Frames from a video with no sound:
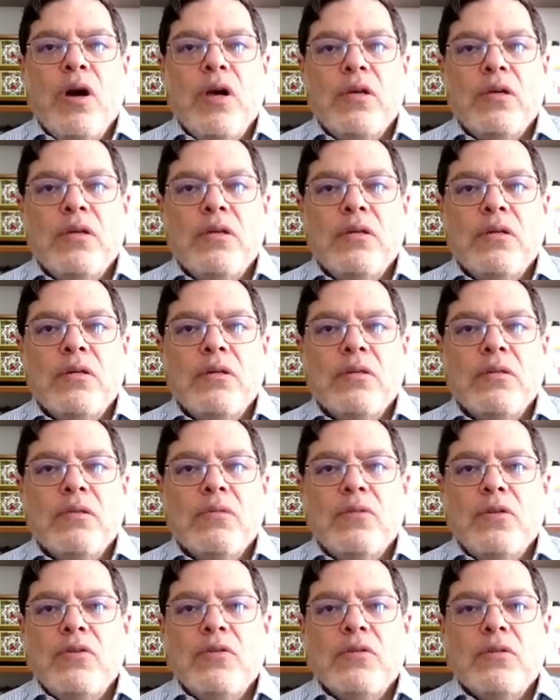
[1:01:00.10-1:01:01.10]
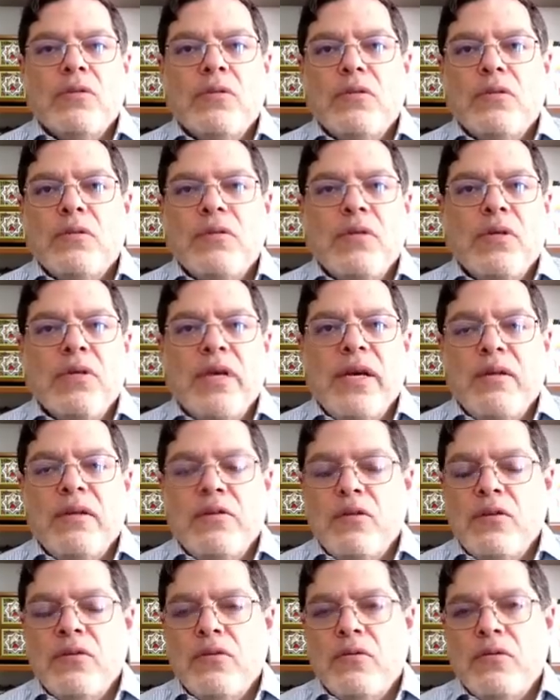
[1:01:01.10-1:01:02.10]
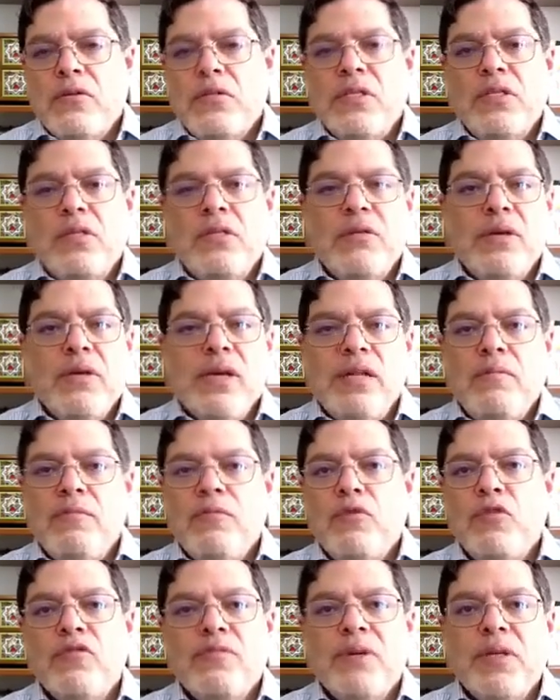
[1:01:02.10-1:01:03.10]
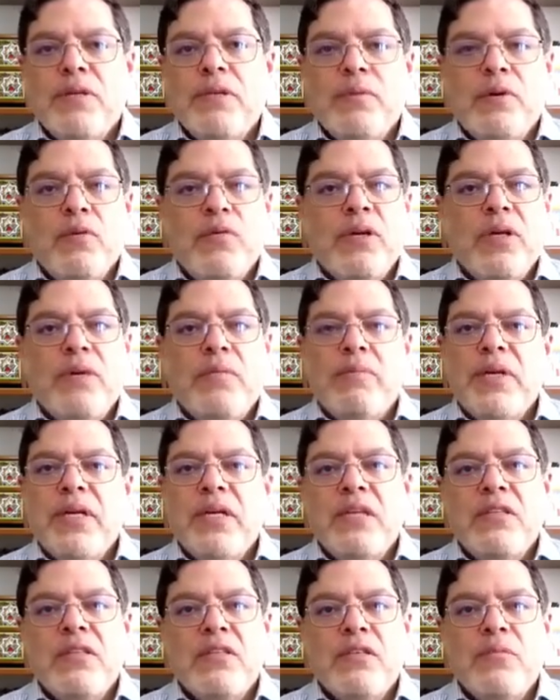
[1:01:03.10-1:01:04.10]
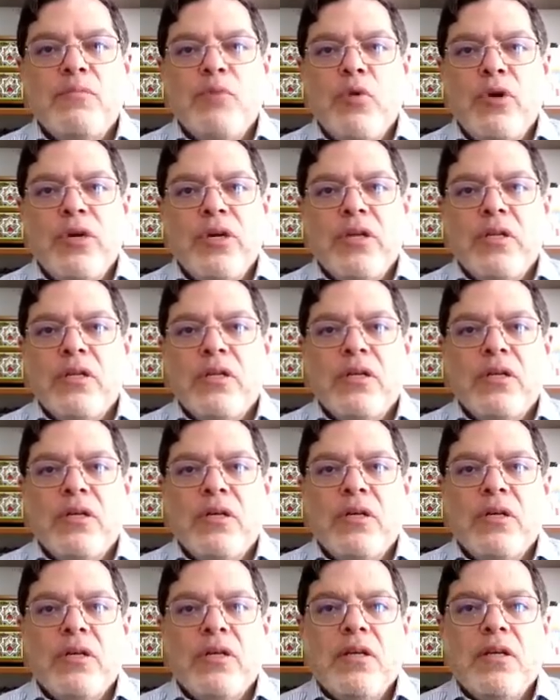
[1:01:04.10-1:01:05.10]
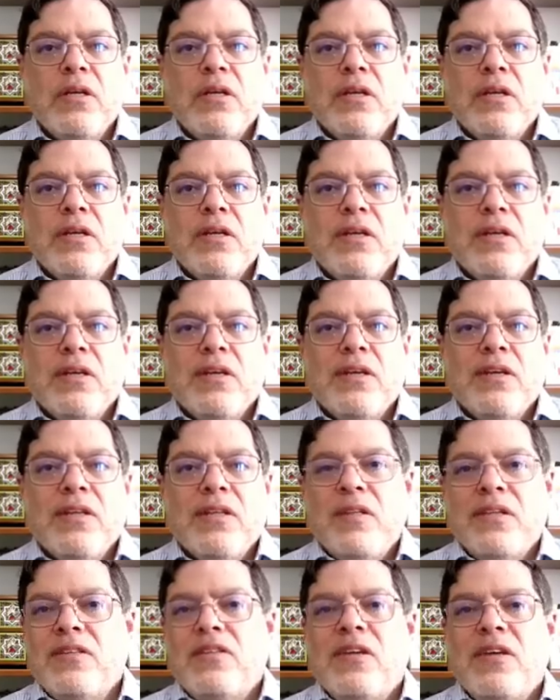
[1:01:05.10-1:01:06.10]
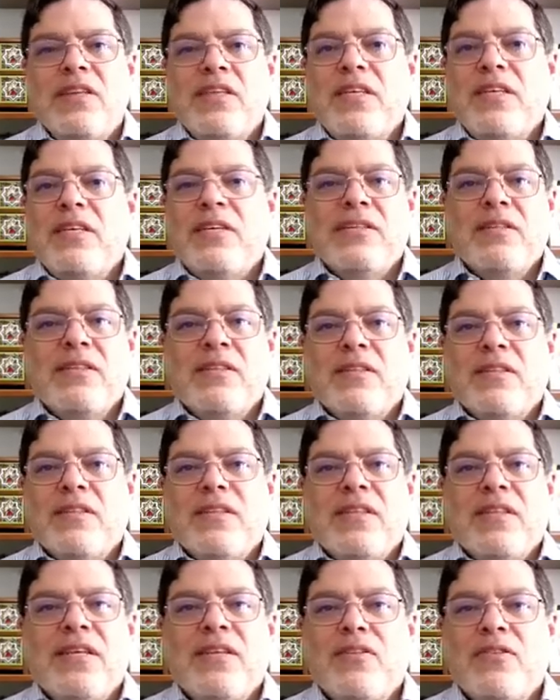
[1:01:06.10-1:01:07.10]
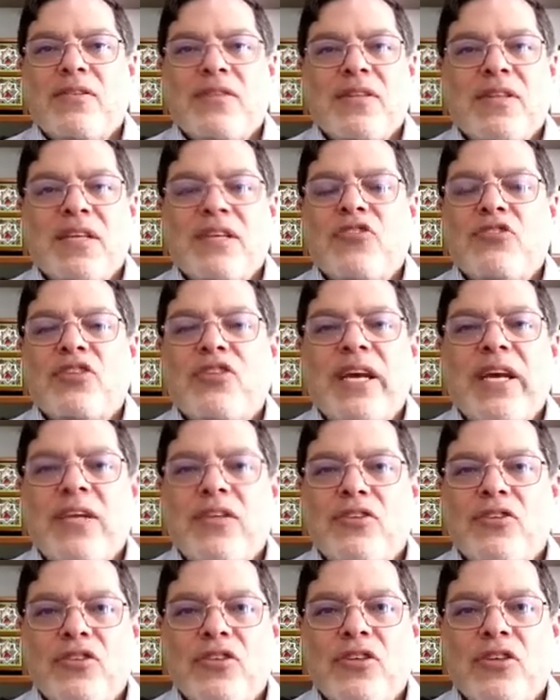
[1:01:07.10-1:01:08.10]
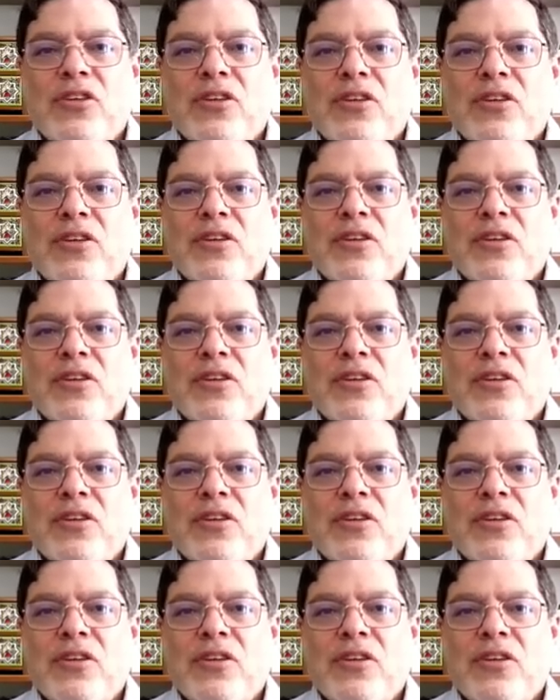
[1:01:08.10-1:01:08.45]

water. When you don't see any movement, but when it begins to boil, then suddenly things change.